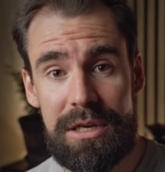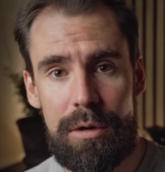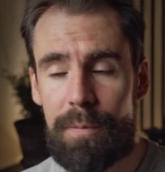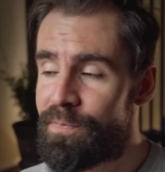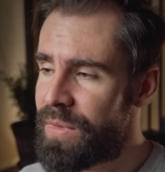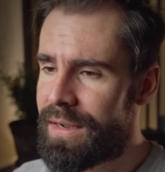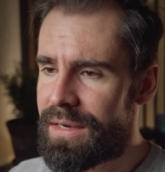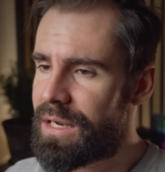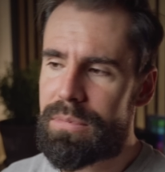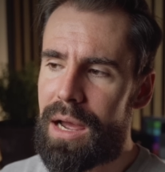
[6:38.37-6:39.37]
So
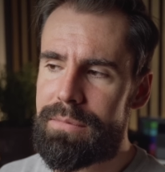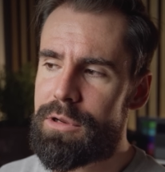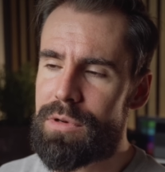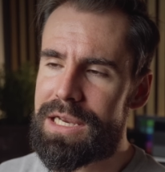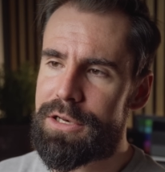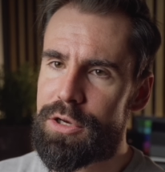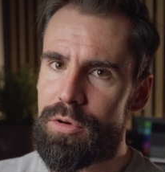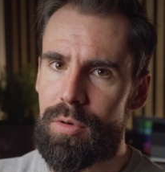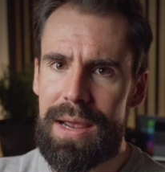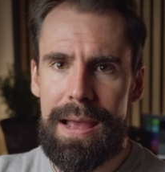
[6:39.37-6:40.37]
sometimes you need
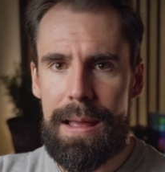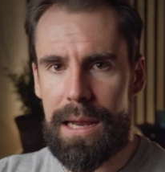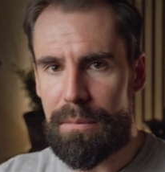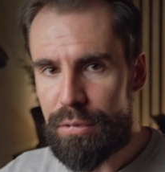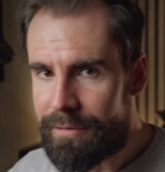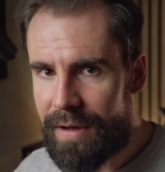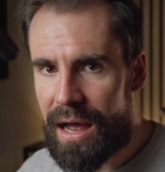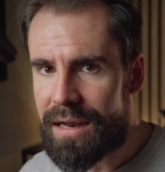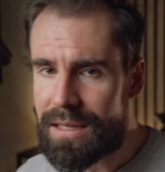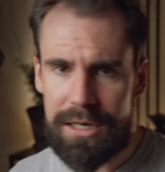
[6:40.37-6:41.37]
to
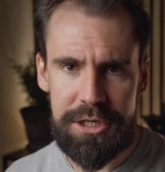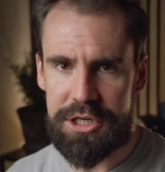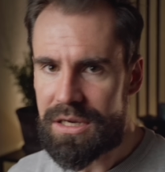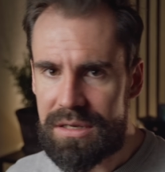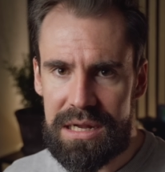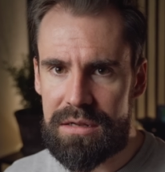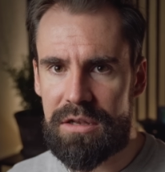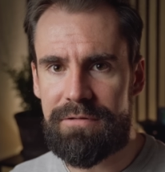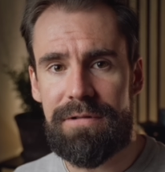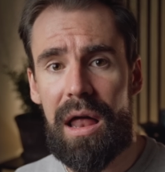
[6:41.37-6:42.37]
improvise and adjust things
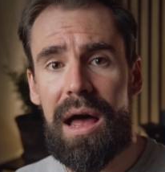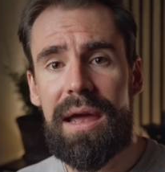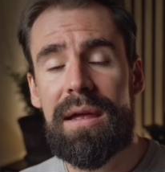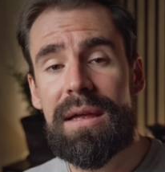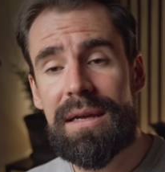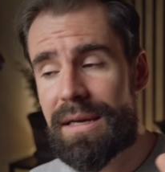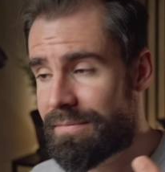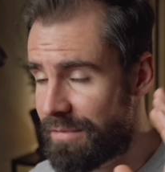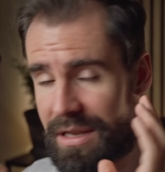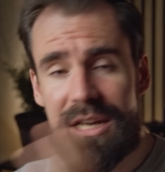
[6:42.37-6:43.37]
on the fly,
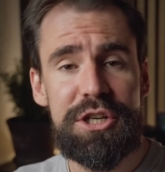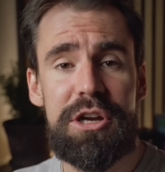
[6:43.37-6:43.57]
this